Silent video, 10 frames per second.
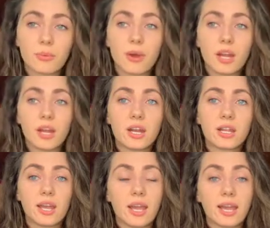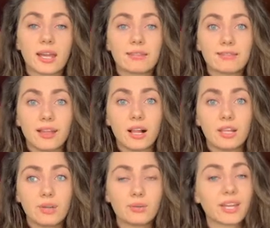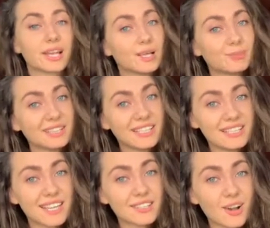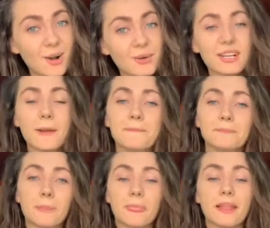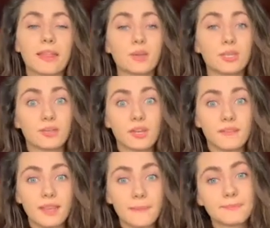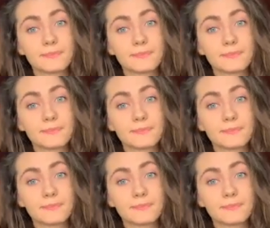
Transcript: where they tell you, can I please get Coke? And then when you give them,